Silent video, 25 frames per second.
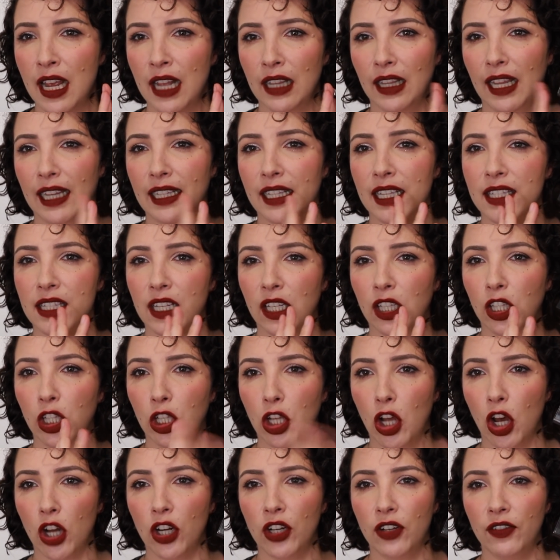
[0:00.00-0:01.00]
Like, there's a
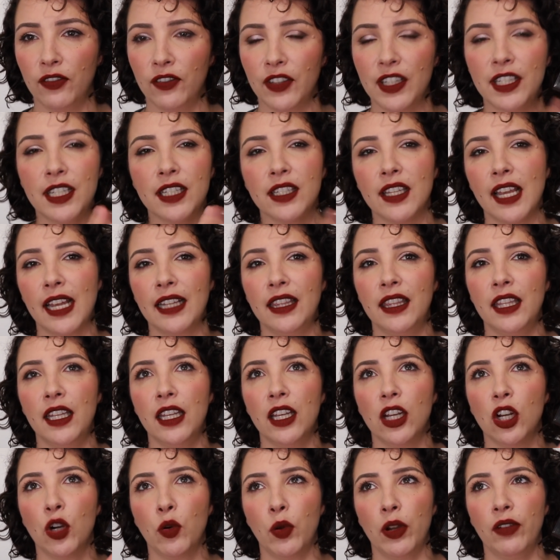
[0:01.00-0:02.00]
lot of, this is like the
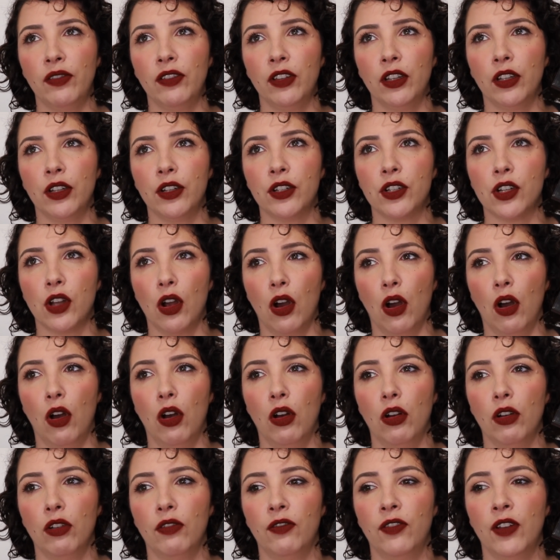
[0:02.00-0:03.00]
equivalent
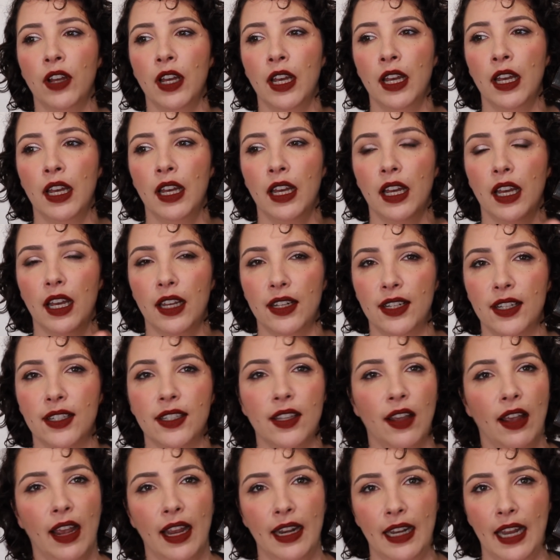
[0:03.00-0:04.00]
of a
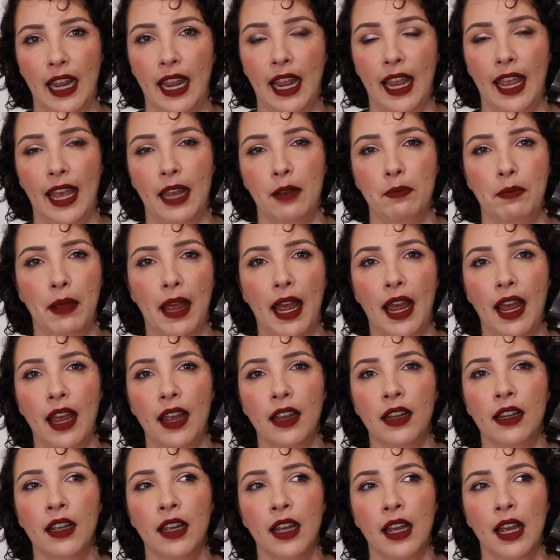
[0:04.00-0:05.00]
designer
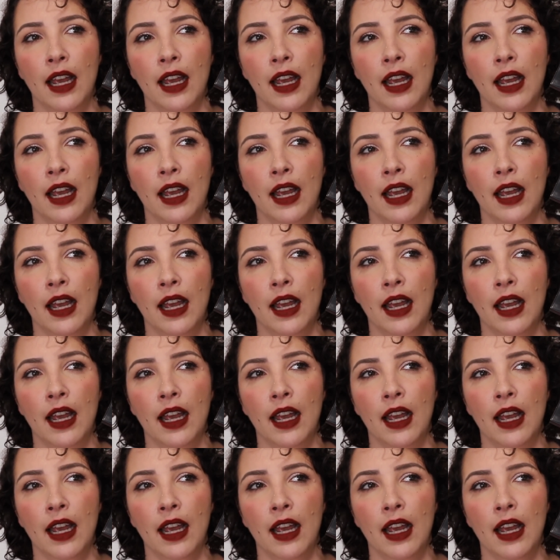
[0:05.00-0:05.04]
handbag.